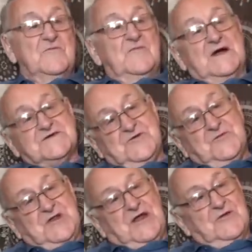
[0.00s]
that's
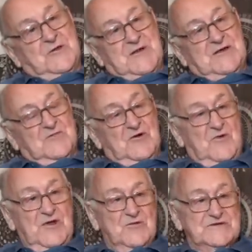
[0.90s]
jumping on a bit, but
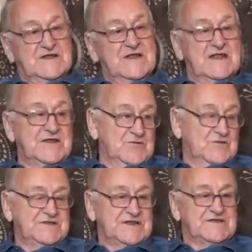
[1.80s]
when I was little you
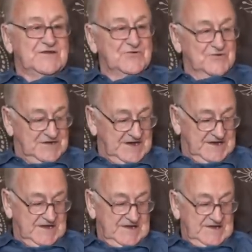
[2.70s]
wanted to know,
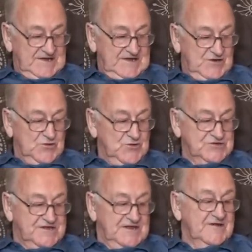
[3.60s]
like, who
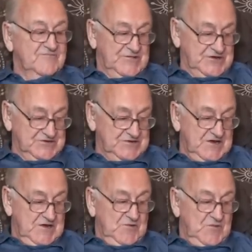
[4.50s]
used to live with us.
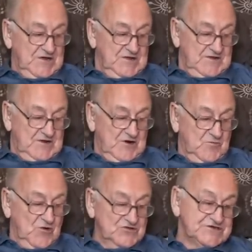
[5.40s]
Well, on
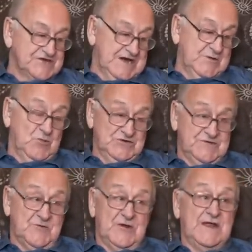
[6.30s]
one side was
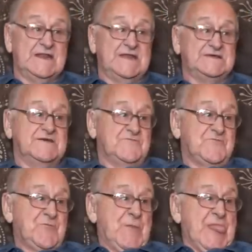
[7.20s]
the Bradleys.
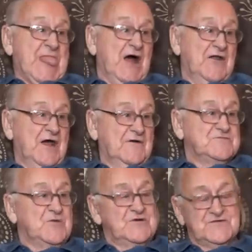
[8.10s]
And
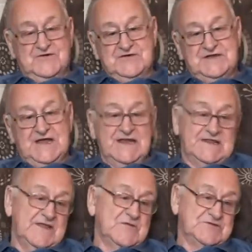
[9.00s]
we were 38,
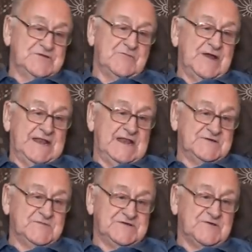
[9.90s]
then there was the Bradleys,
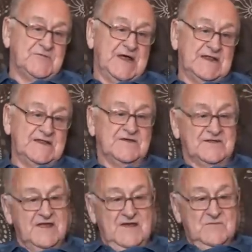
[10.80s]
Mr. Bradley and
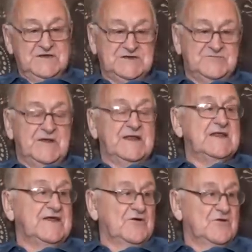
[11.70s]
Mrs.
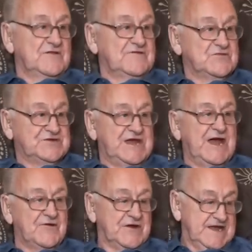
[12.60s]
Bradley and all. There was
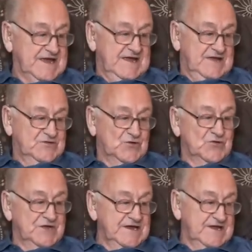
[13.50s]
Gary,
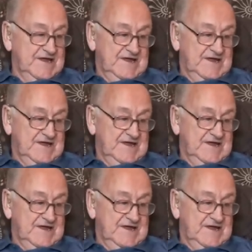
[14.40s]
Tolly,